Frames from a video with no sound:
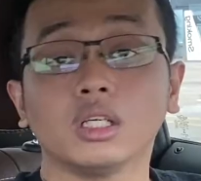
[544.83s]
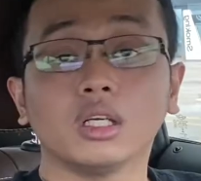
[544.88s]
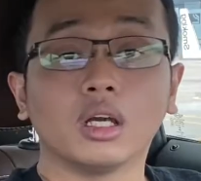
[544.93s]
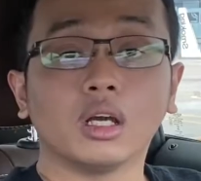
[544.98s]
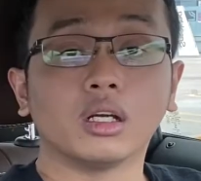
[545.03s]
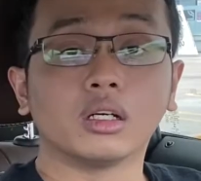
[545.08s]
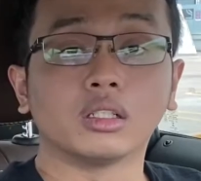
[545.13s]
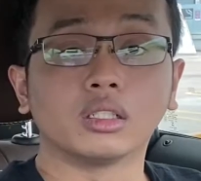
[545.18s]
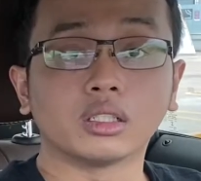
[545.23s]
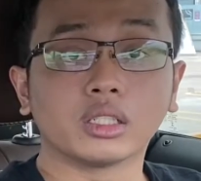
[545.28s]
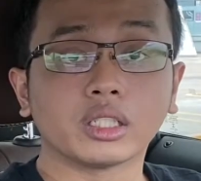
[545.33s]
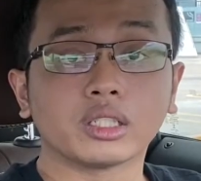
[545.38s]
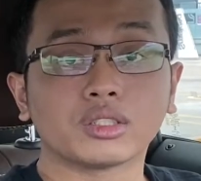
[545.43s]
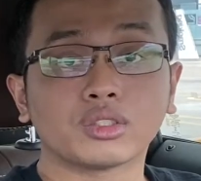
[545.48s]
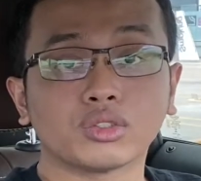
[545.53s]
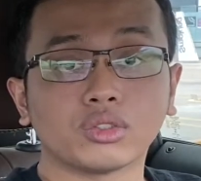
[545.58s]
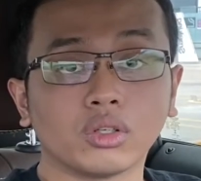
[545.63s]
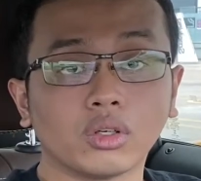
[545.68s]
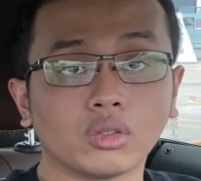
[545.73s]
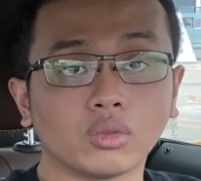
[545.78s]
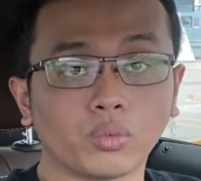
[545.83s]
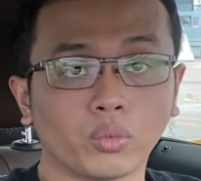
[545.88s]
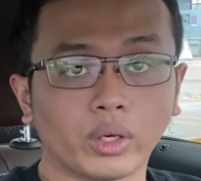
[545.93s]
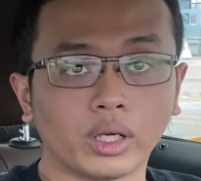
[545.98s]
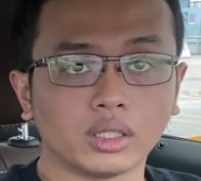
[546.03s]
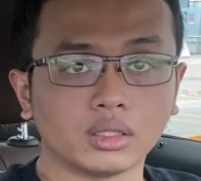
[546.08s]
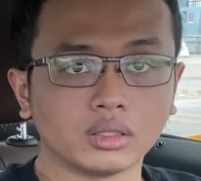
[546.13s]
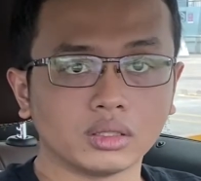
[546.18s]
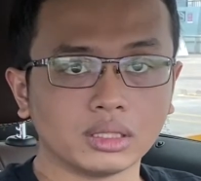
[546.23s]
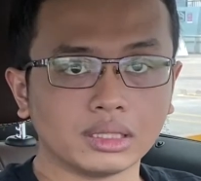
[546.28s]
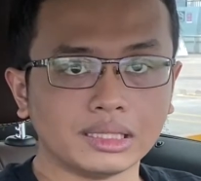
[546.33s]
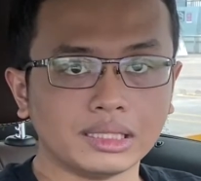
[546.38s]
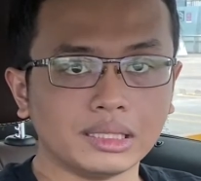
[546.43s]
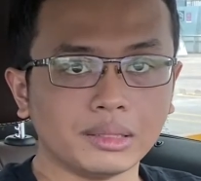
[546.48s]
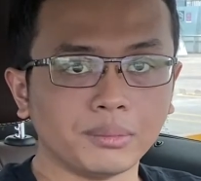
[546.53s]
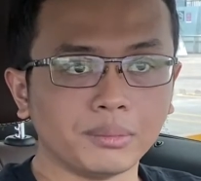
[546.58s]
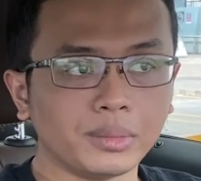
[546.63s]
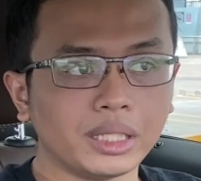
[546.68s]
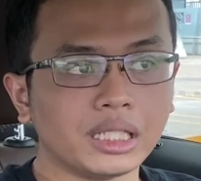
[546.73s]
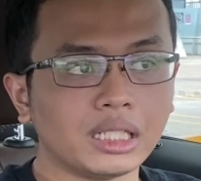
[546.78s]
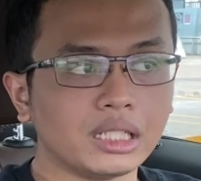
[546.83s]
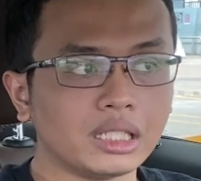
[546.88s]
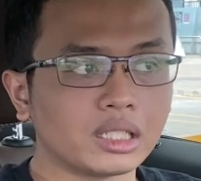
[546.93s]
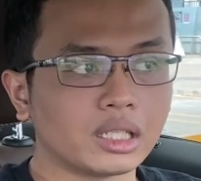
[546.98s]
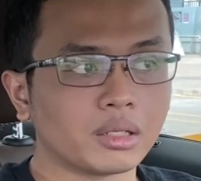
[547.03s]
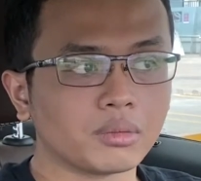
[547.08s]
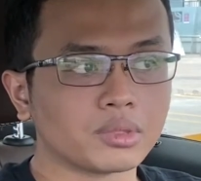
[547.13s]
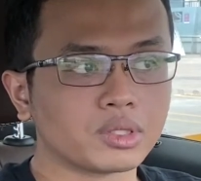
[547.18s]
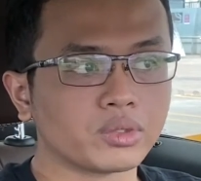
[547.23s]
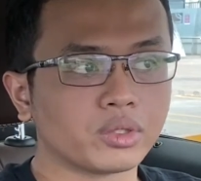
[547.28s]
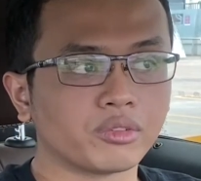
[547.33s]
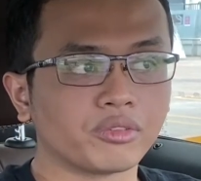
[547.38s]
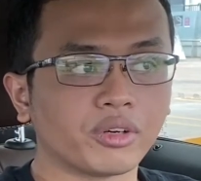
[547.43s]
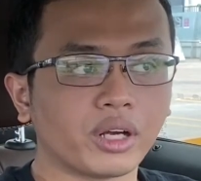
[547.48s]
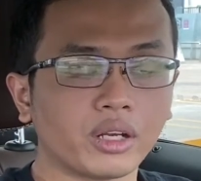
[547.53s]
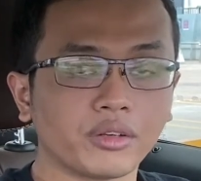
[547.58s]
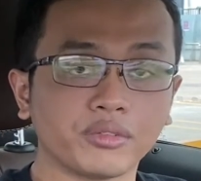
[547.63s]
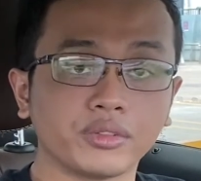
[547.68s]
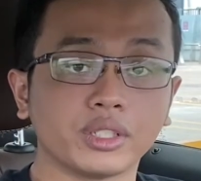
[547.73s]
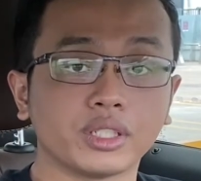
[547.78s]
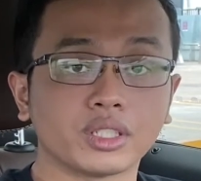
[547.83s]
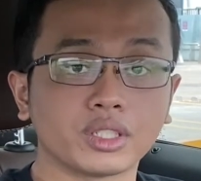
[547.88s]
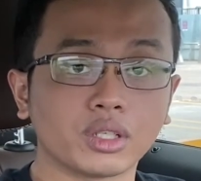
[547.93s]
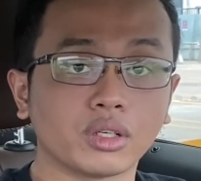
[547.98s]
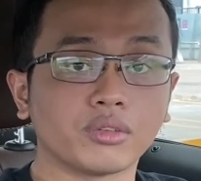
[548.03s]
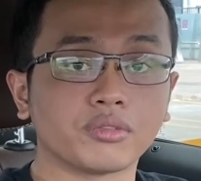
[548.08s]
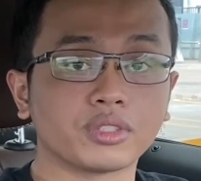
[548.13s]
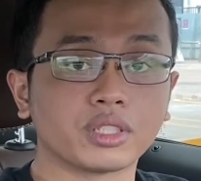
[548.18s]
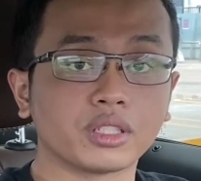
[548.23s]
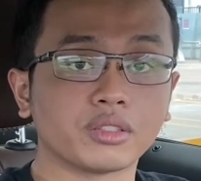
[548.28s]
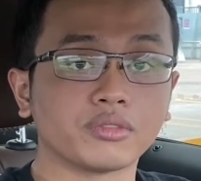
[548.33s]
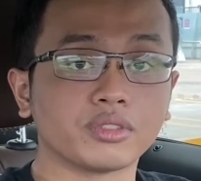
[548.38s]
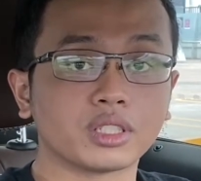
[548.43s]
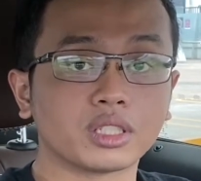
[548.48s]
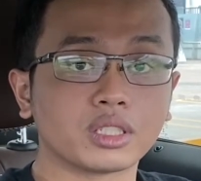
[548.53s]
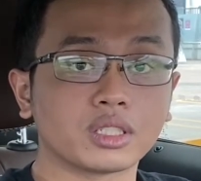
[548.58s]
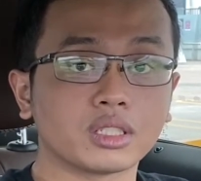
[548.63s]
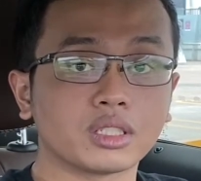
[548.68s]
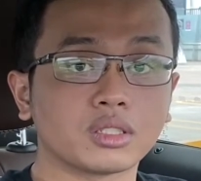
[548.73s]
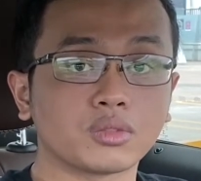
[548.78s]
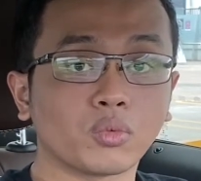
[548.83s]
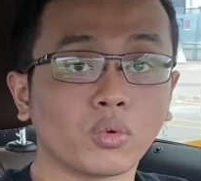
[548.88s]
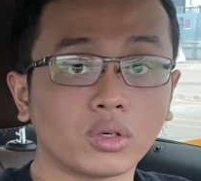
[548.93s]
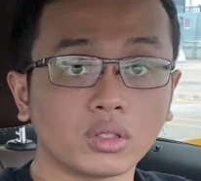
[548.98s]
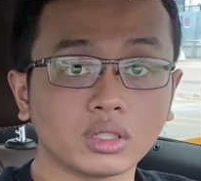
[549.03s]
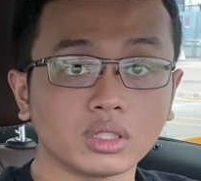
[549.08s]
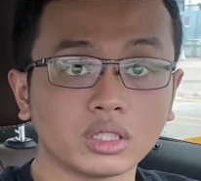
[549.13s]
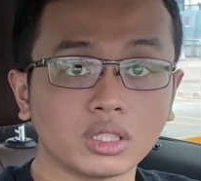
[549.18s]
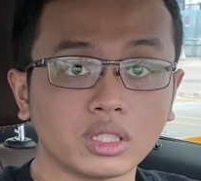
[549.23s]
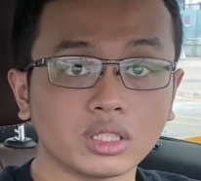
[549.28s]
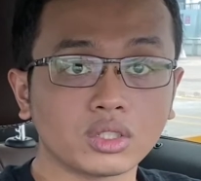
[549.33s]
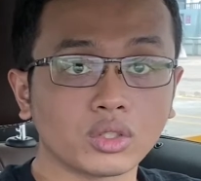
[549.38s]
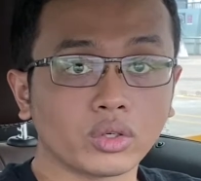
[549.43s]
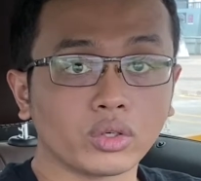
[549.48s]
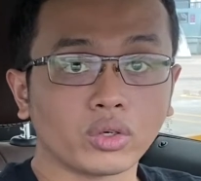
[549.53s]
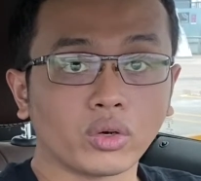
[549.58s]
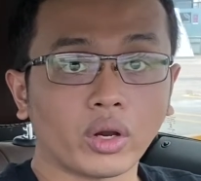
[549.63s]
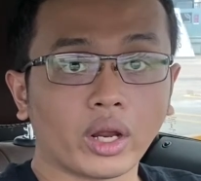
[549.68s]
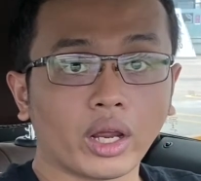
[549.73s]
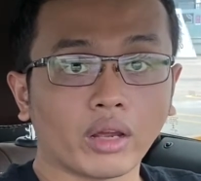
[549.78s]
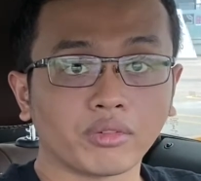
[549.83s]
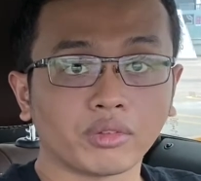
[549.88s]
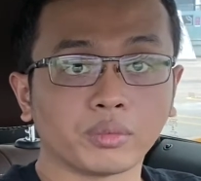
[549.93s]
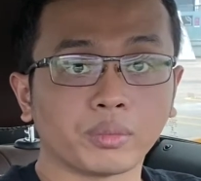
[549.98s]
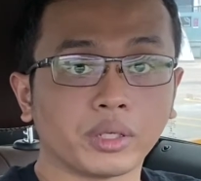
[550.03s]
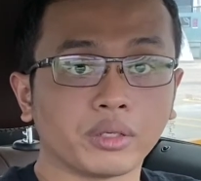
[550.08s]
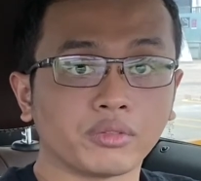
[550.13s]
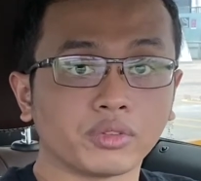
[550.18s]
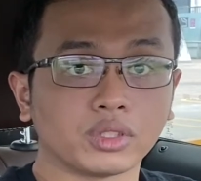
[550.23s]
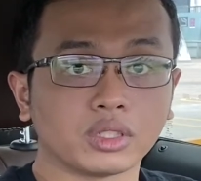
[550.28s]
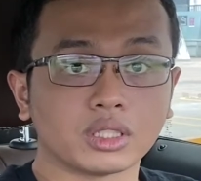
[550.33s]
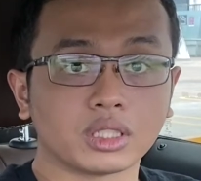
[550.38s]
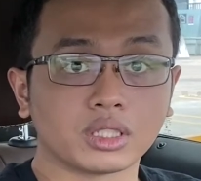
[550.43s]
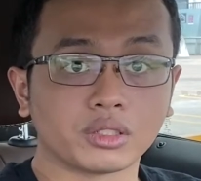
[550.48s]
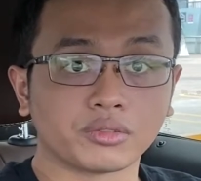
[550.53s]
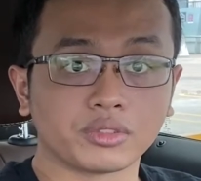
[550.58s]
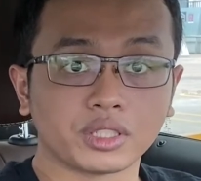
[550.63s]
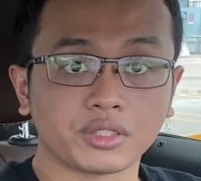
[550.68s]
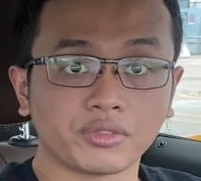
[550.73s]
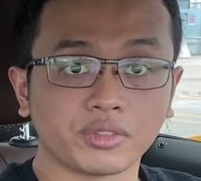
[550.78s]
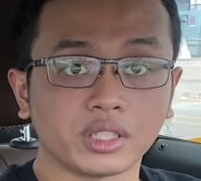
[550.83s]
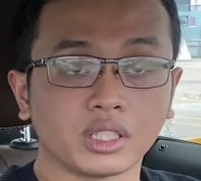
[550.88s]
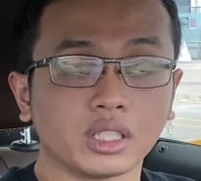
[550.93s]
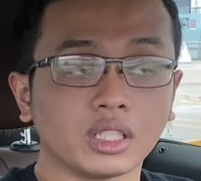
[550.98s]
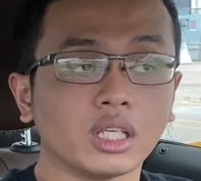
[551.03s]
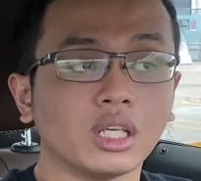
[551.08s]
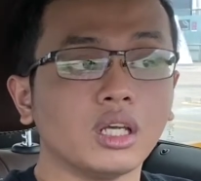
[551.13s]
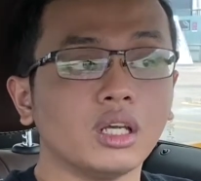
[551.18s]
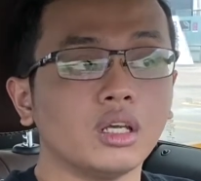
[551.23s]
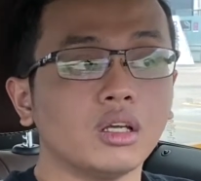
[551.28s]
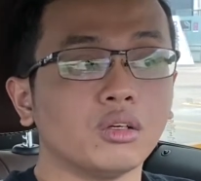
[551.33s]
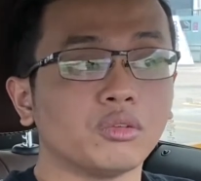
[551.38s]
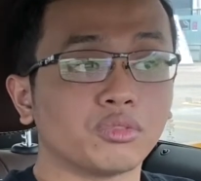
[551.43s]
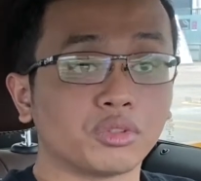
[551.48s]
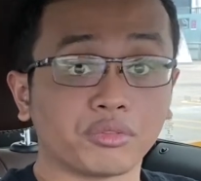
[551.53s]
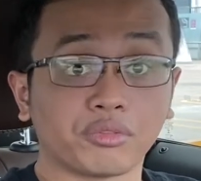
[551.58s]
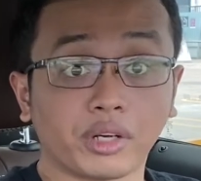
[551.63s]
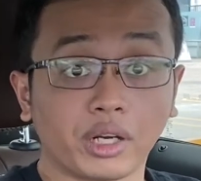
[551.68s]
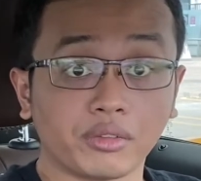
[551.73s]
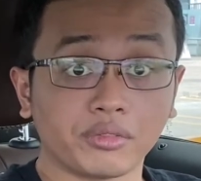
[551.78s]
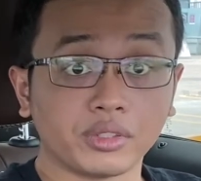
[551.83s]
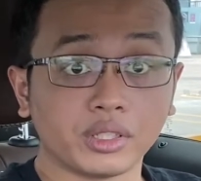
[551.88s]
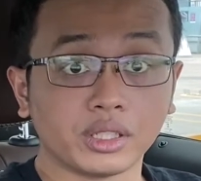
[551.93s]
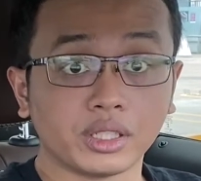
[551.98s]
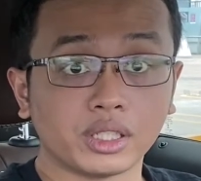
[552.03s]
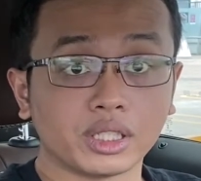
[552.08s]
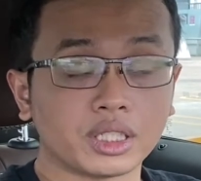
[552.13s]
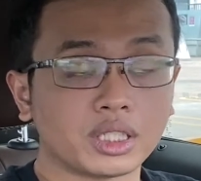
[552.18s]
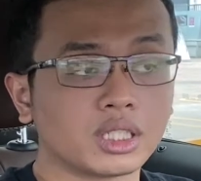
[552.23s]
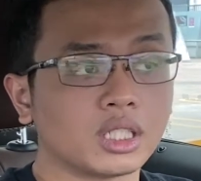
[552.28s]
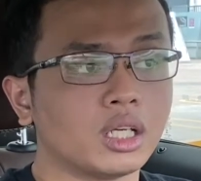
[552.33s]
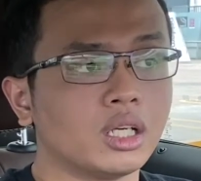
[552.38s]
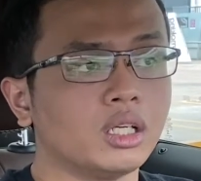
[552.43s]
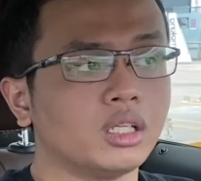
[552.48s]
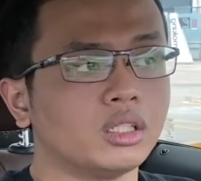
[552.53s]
Other things to note, well, the Mini comes with 5 years of service warranty, so you don't have to pay for the service fee for 5 years.